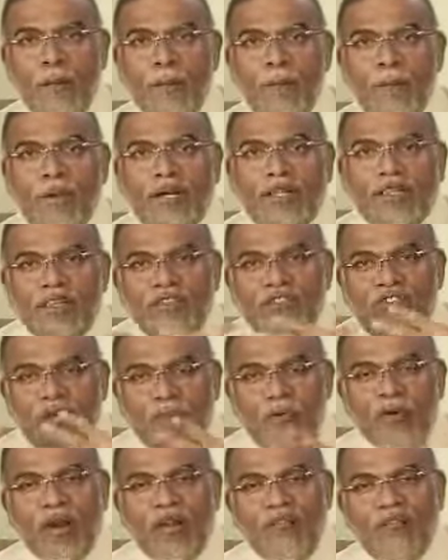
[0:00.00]
But this
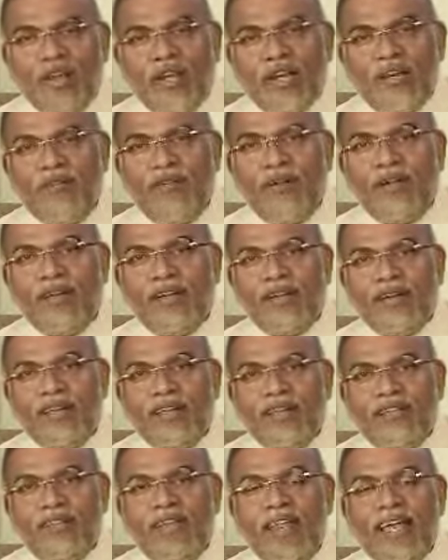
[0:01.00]
demographic dividend
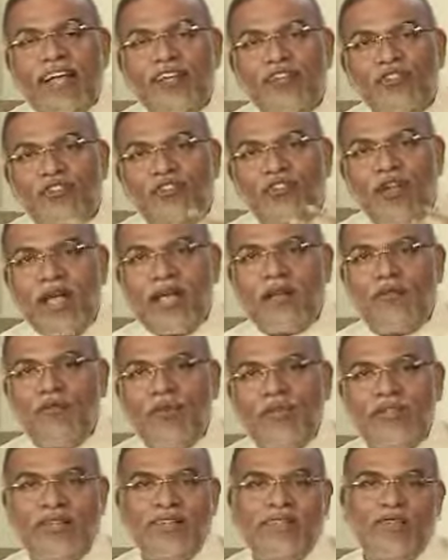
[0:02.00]
is like a check
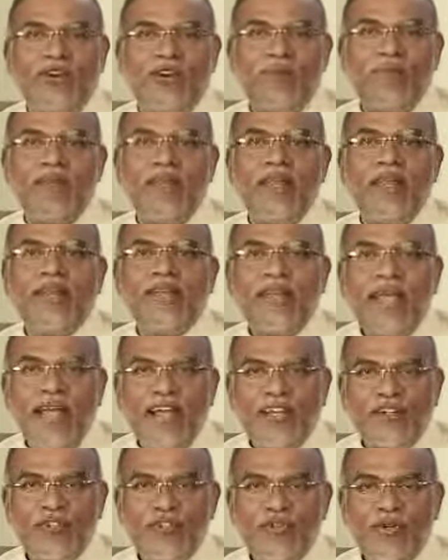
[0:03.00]
which has not been
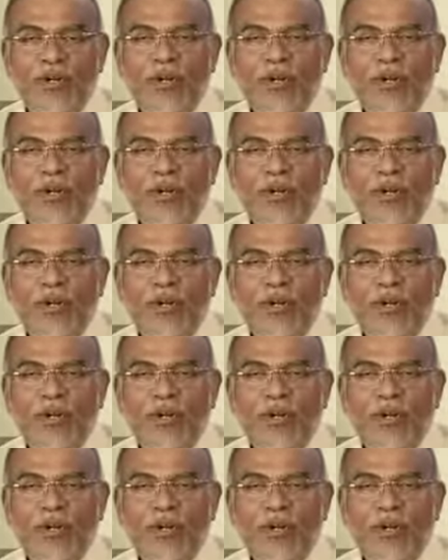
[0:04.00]
encashed.